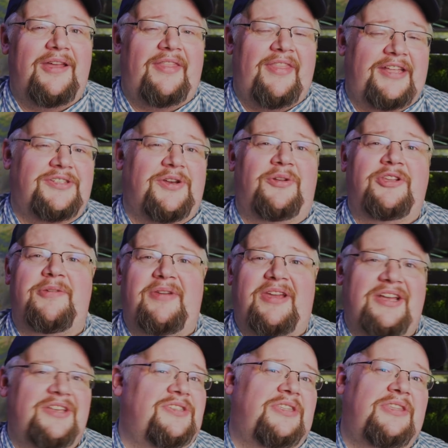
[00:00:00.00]
and that's only
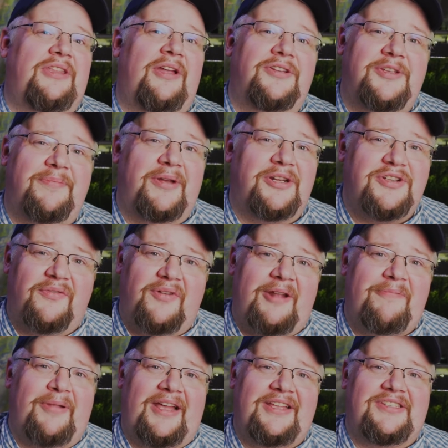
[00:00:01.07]
because there's a bunch of
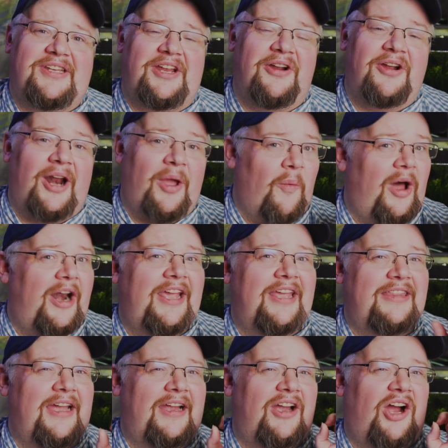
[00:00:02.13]
red plants in here, and I want to
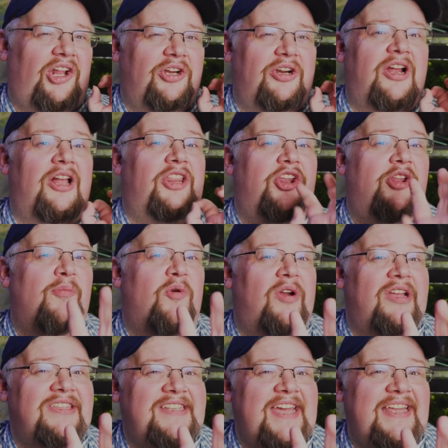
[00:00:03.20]
get that color a little more
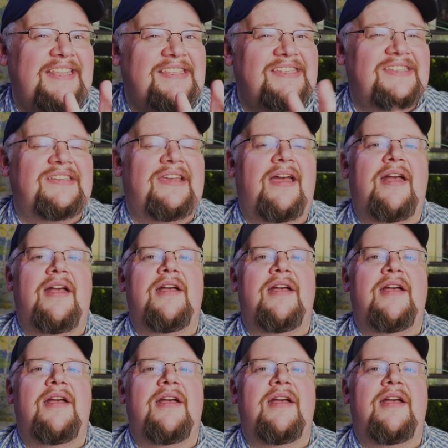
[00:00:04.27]
intense,